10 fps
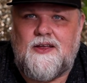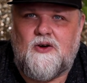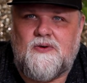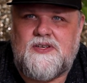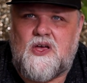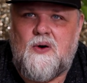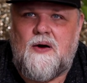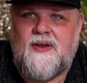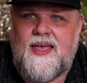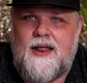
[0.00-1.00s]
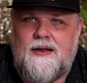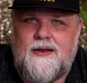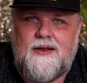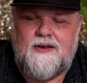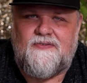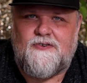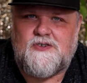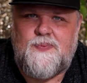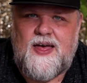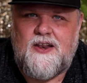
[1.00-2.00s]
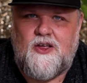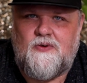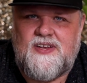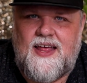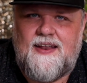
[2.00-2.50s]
you know, to go out and get your first pet newt